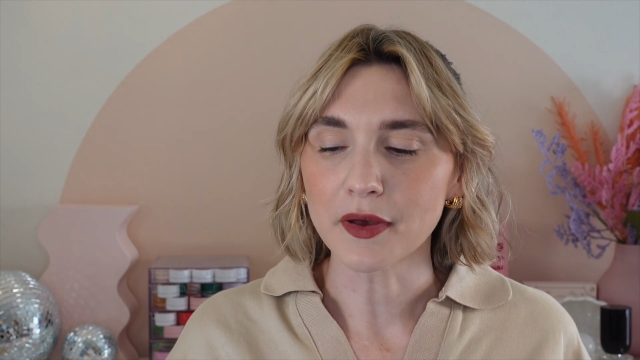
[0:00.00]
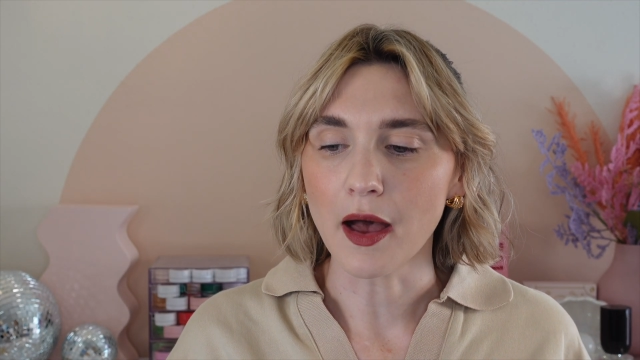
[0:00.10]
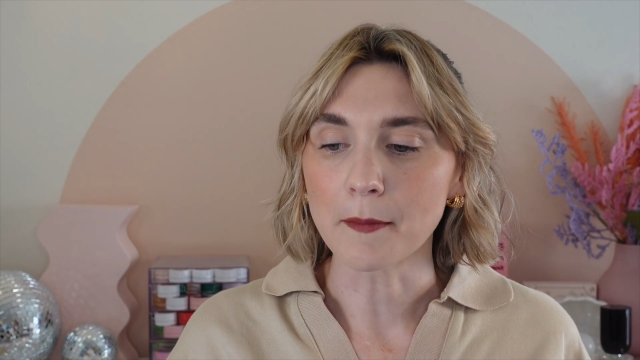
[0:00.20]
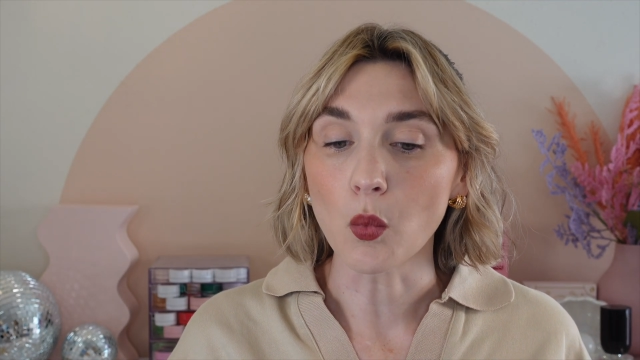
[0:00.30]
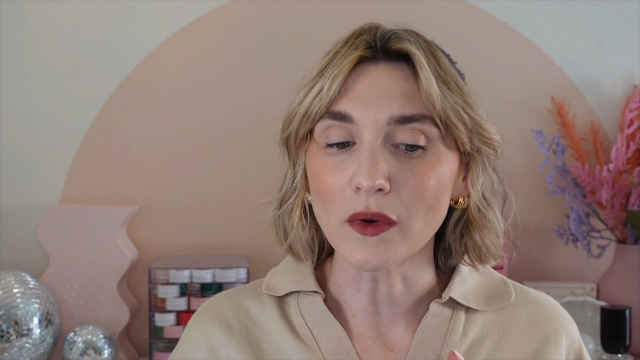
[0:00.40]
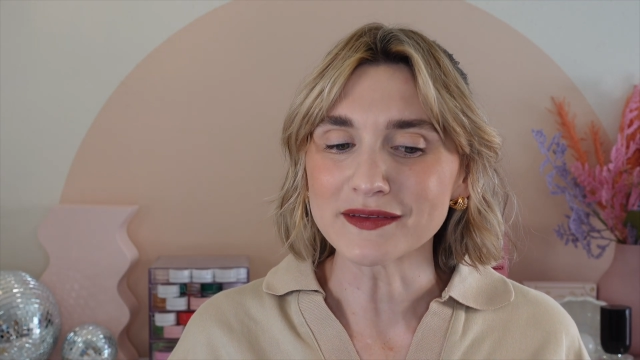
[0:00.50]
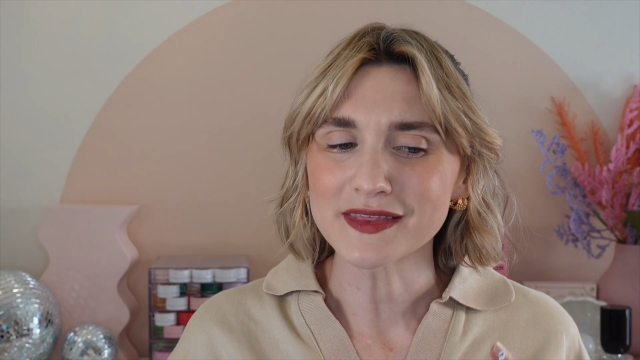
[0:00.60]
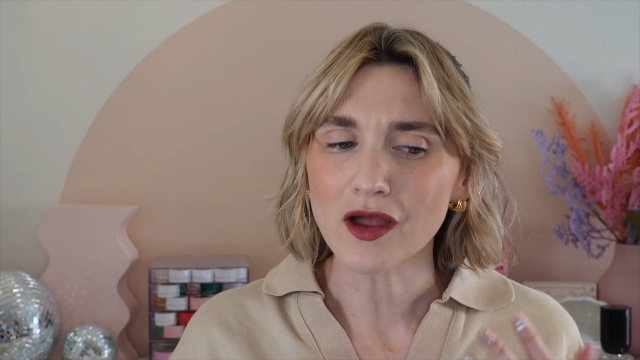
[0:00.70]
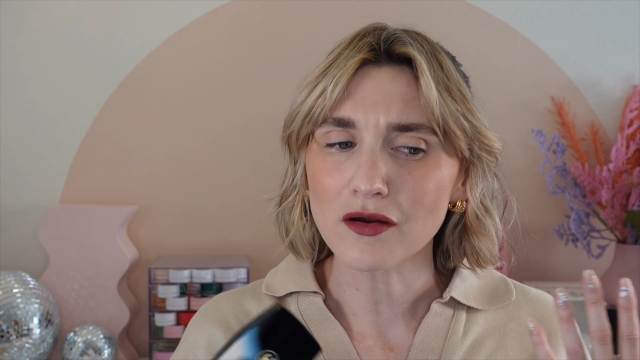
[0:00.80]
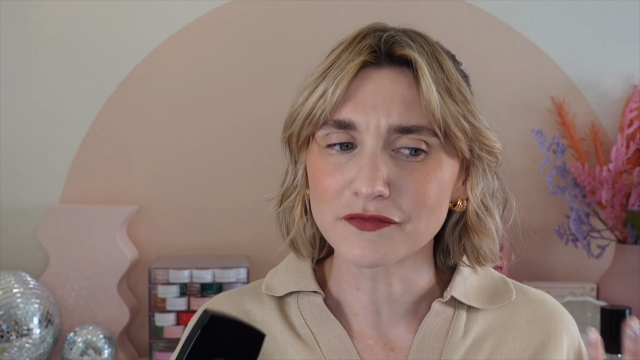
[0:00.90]
Once
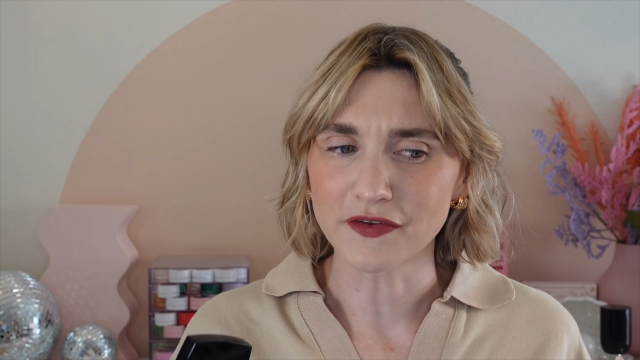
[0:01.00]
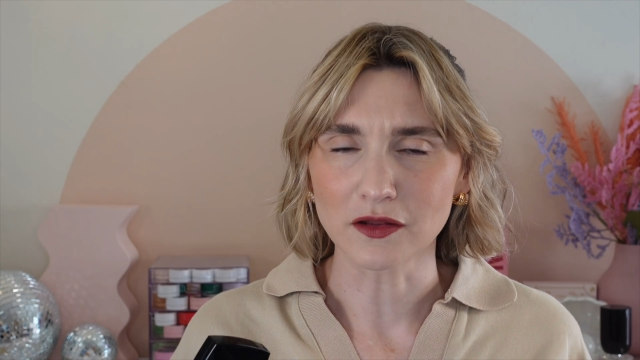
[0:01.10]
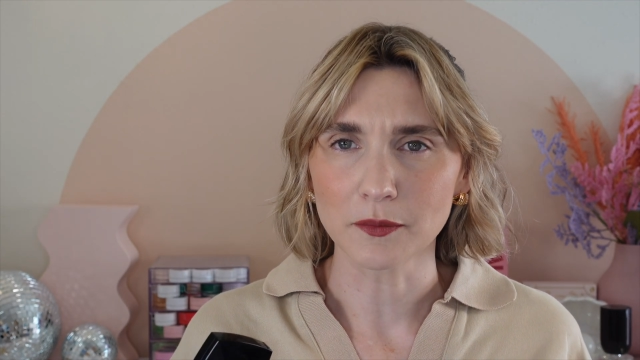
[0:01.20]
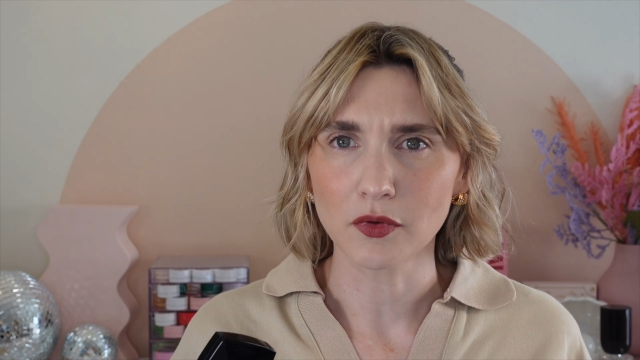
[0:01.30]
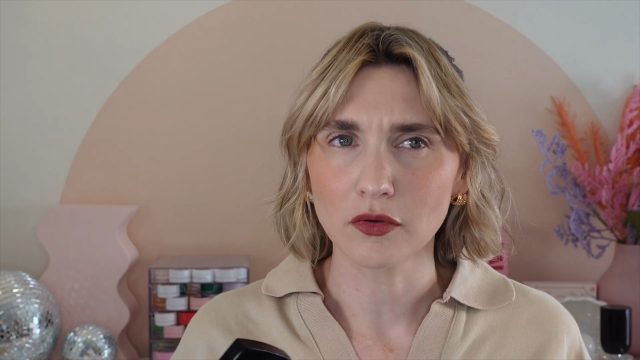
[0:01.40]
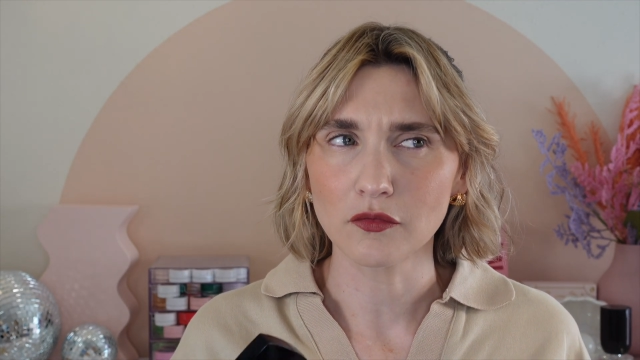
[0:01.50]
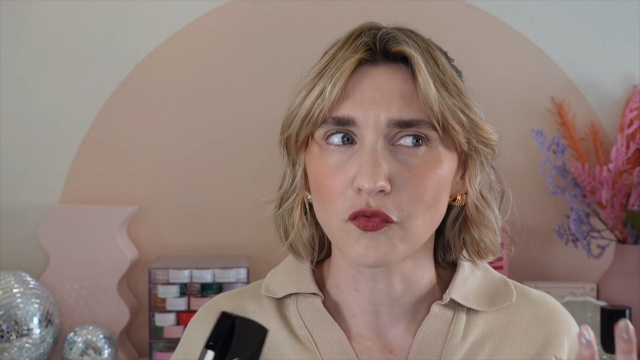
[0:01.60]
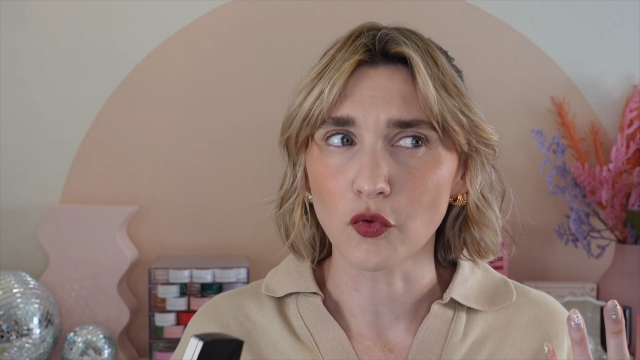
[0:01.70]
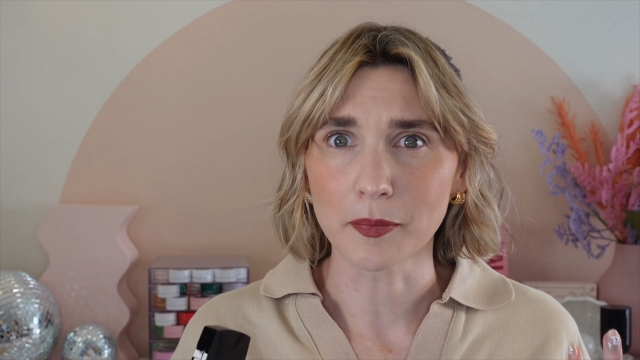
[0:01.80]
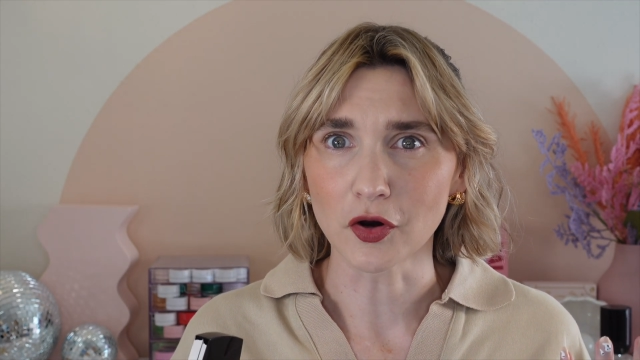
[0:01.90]
they are available
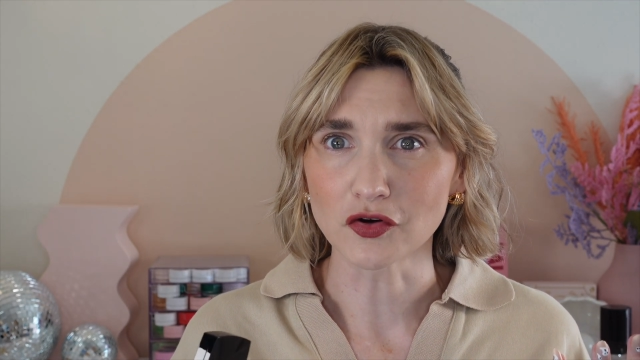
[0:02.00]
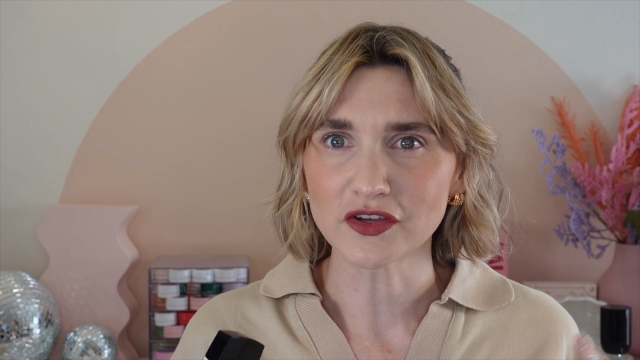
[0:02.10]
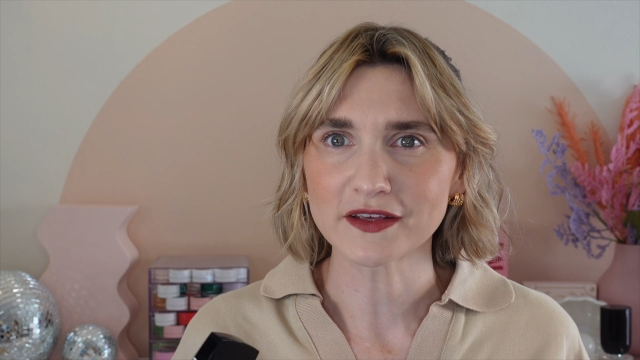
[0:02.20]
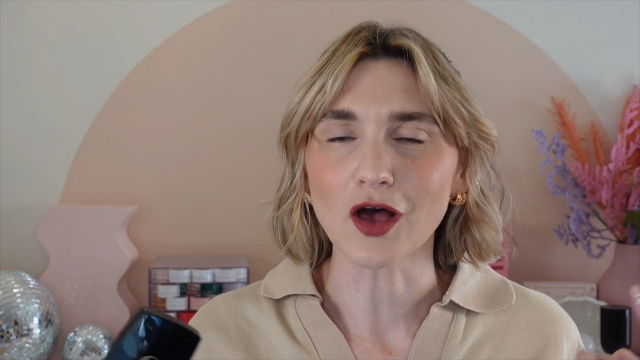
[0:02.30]
for purchase,